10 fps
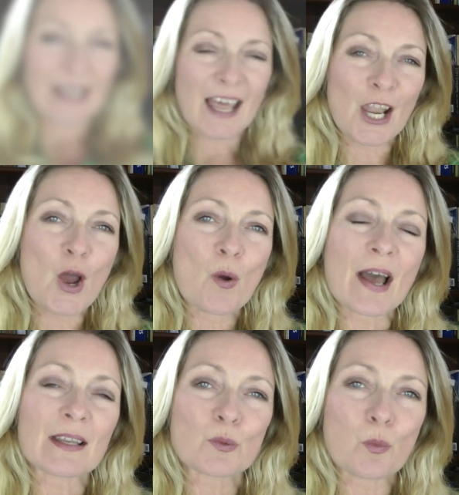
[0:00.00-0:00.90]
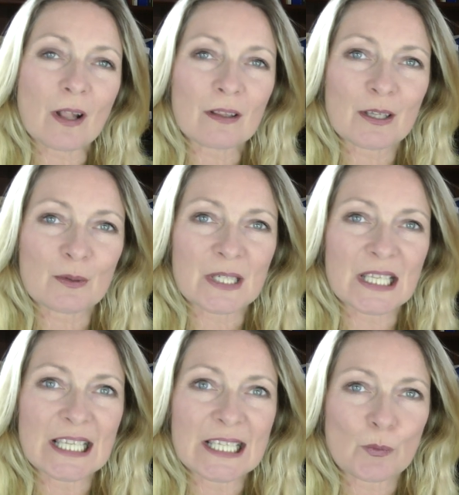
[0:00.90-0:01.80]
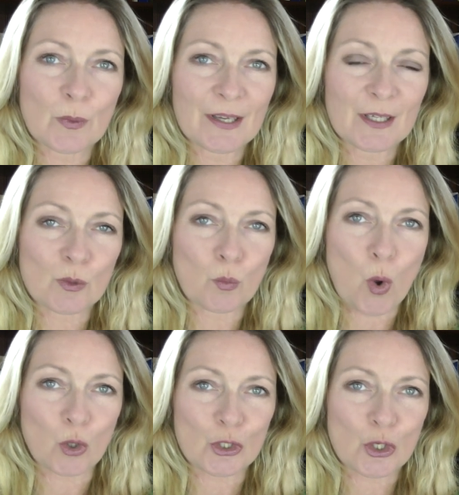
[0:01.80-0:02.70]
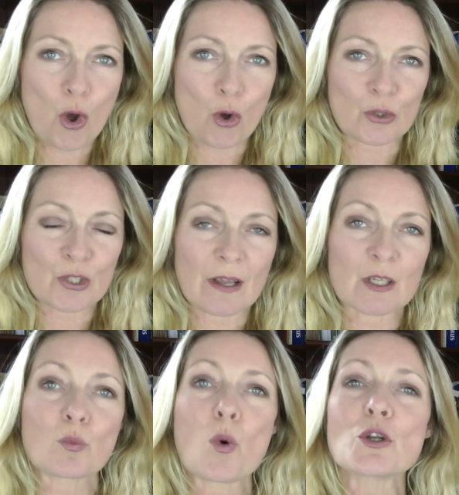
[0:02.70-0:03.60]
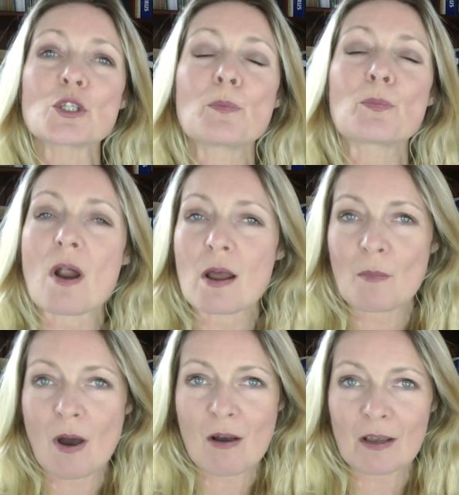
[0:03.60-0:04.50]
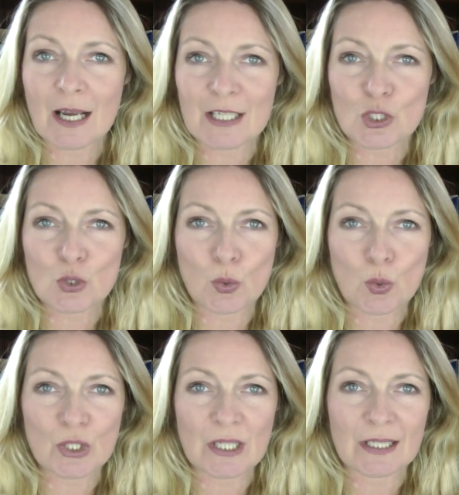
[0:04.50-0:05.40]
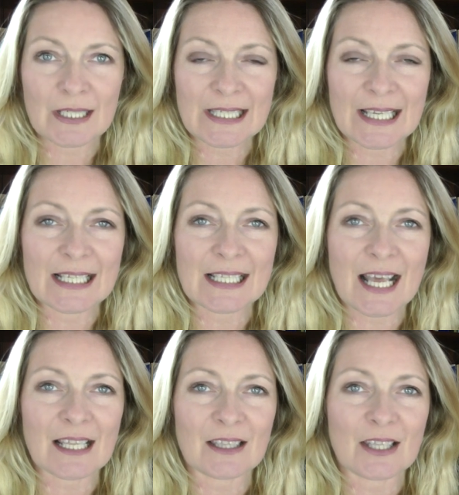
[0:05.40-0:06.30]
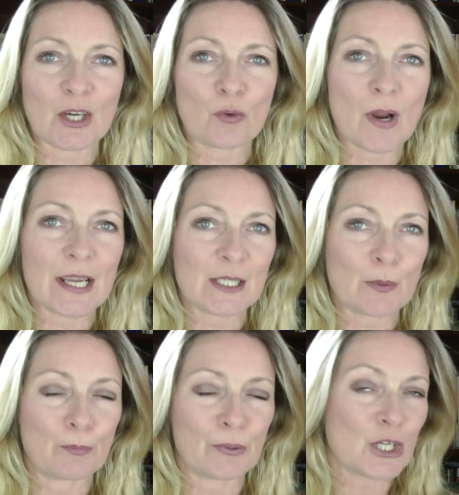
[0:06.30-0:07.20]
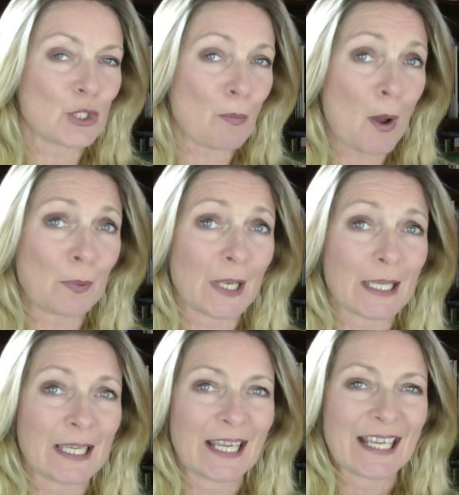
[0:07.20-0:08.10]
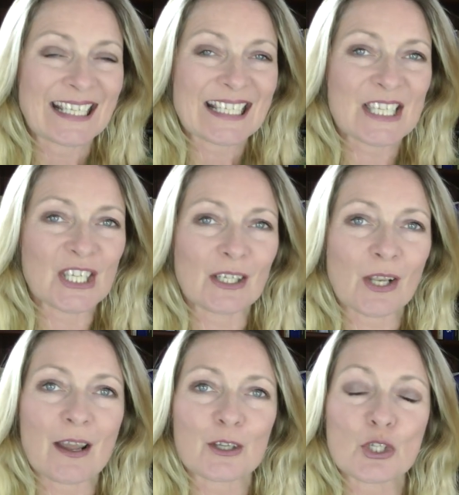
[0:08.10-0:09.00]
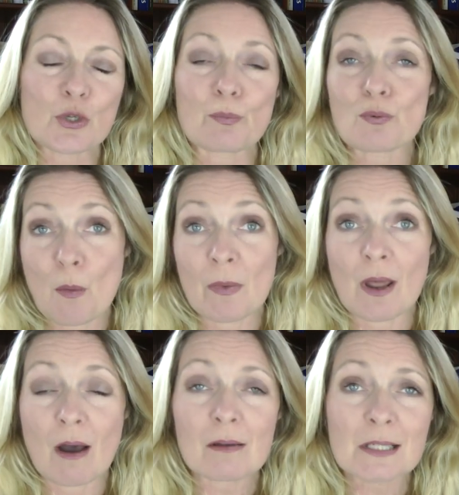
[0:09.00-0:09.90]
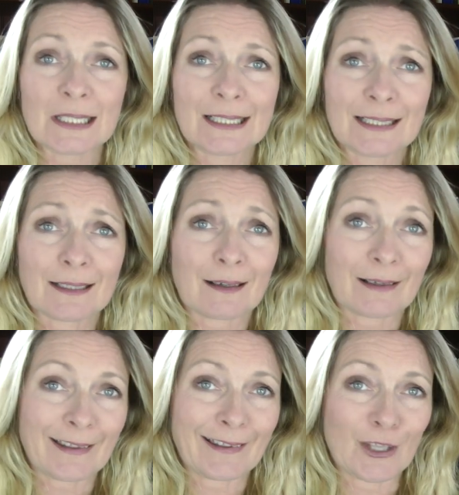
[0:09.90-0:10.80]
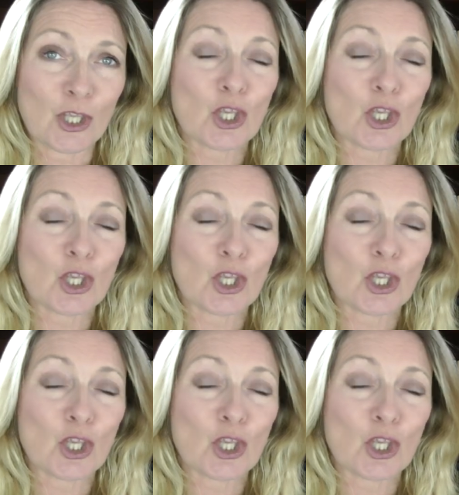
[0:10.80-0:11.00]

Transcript: Hello and welcome to this week's What's Hot. And what Primark has taught us is that the great British public still likes to promenade, i.e.